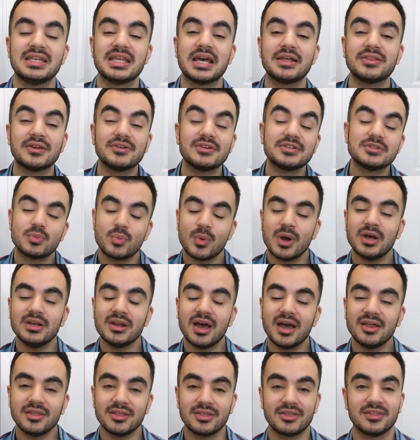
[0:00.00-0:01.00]
Now there is one
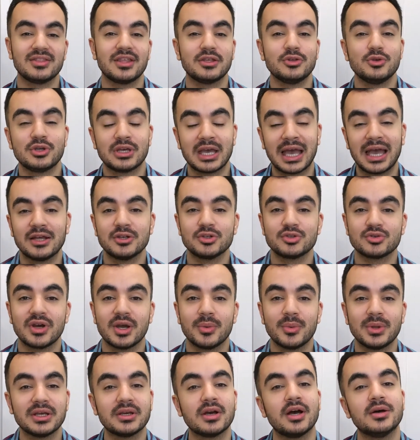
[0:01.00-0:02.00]
other thing that you can try
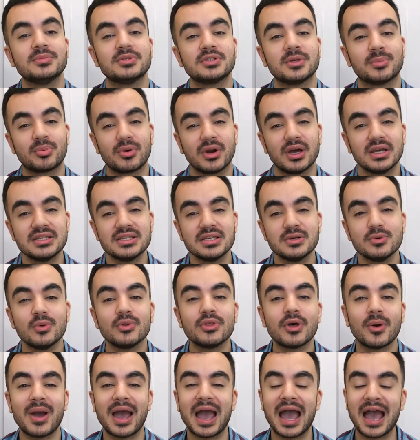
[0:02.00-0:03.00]
when it comes to pricing,
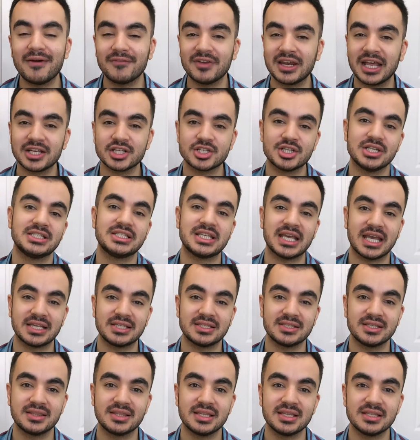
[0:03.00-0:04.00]
although I haven't actually
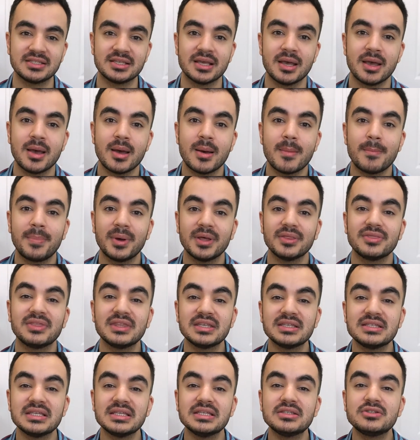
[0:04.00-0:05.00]
tested this, but
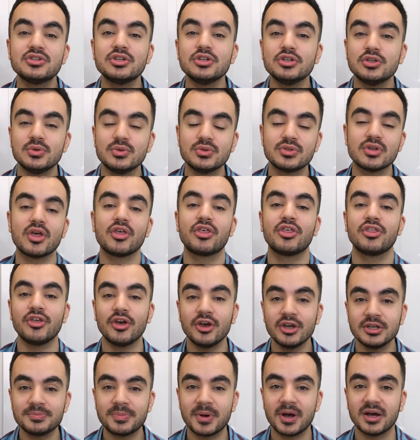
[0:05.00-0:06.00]
this is to use
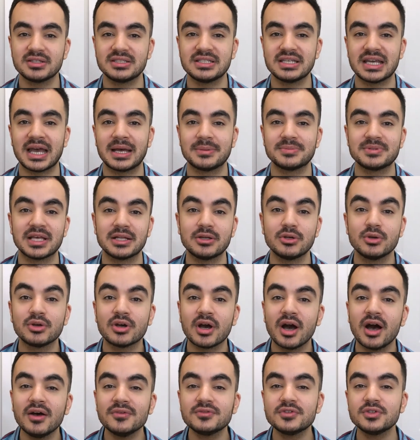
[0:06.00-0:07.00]
third-party apps that look
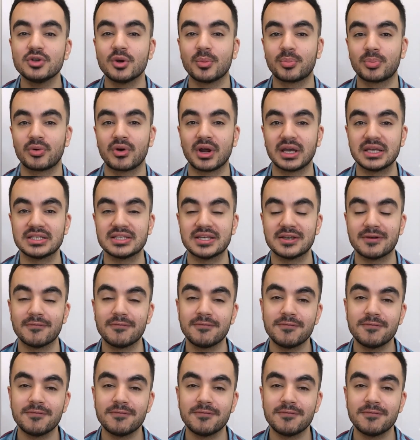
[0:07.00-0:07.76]
after your pricing